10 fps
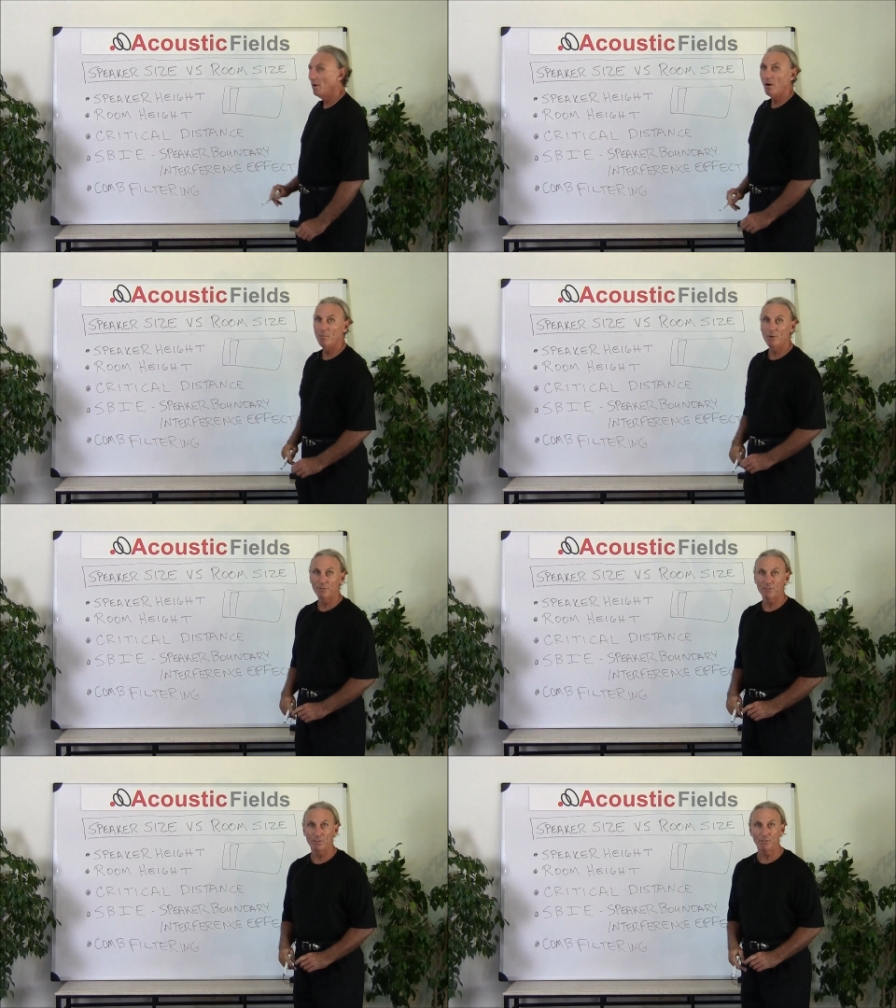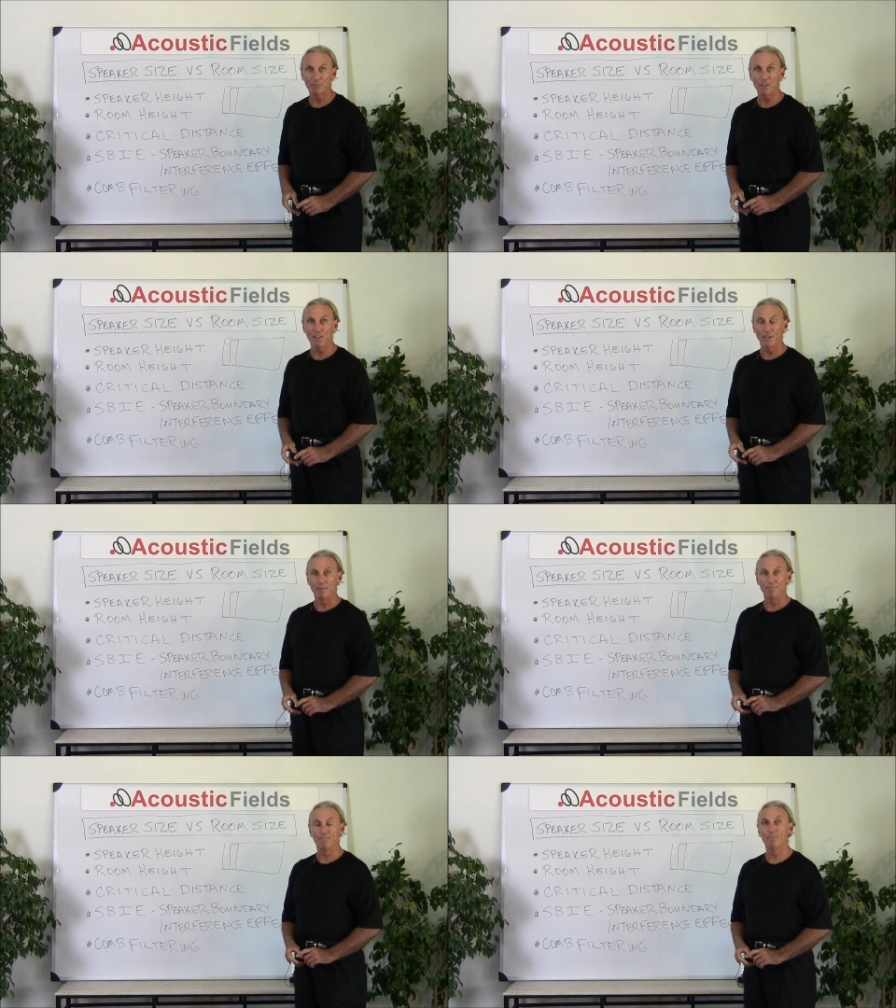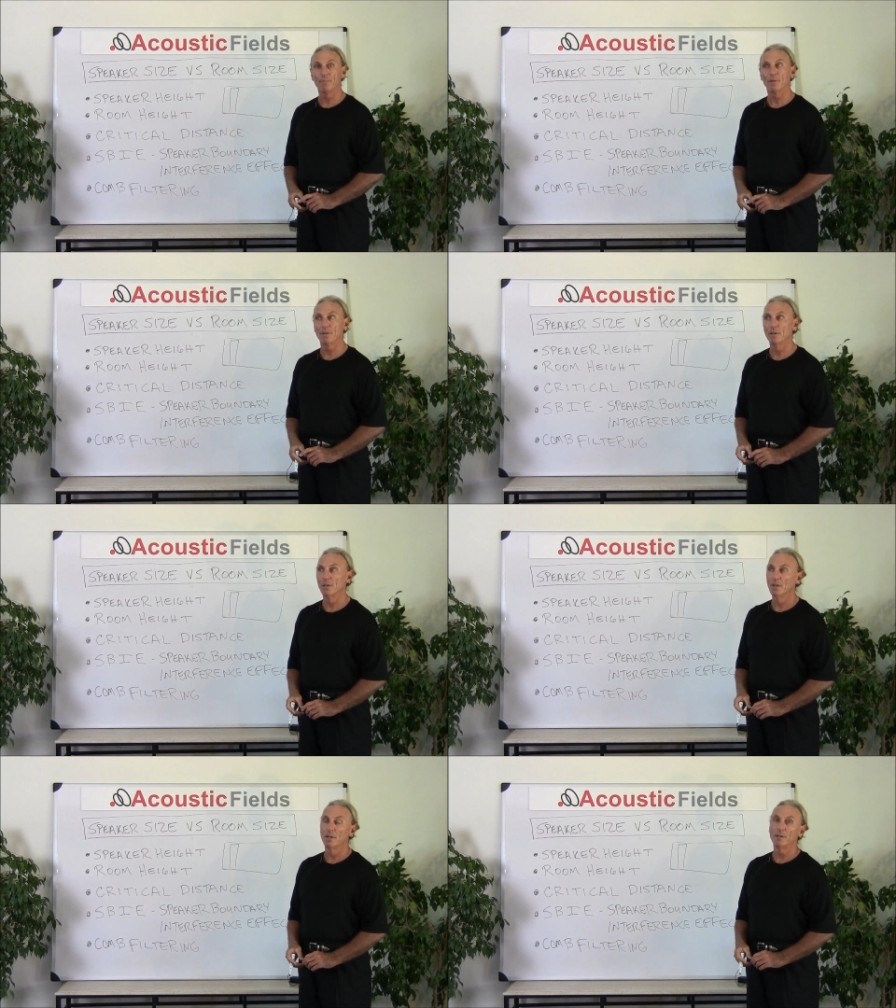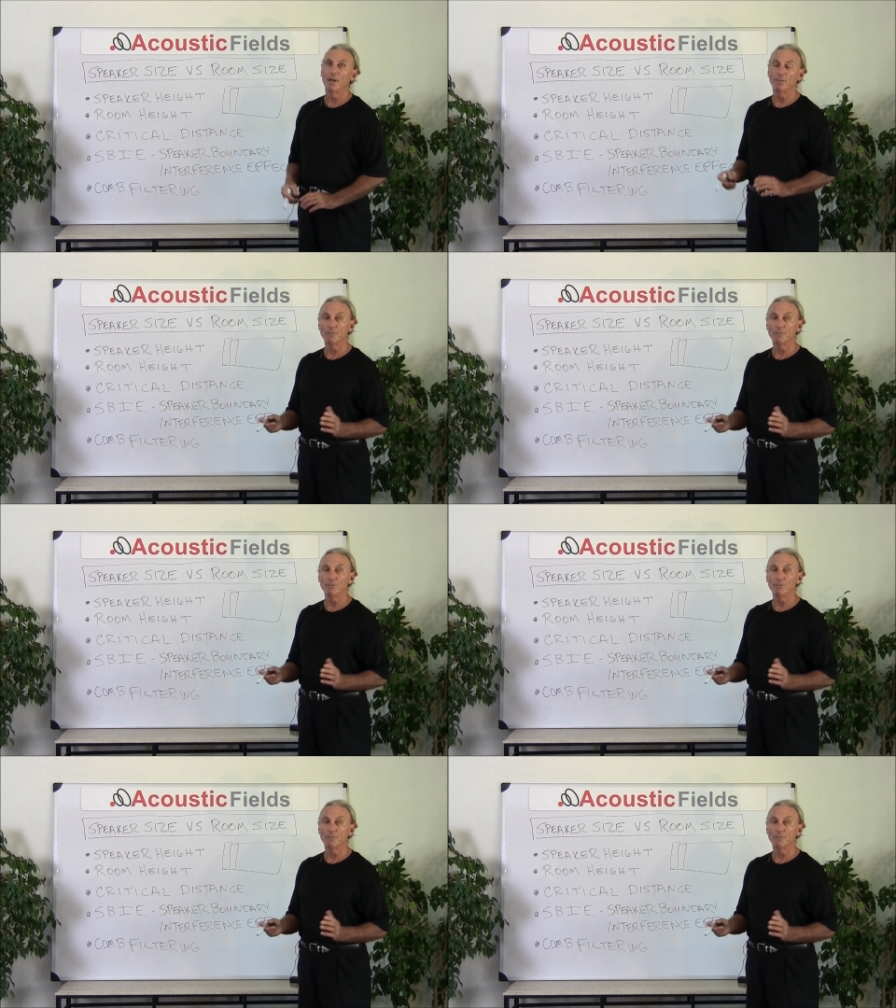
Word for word: almost to the ceiling. Now,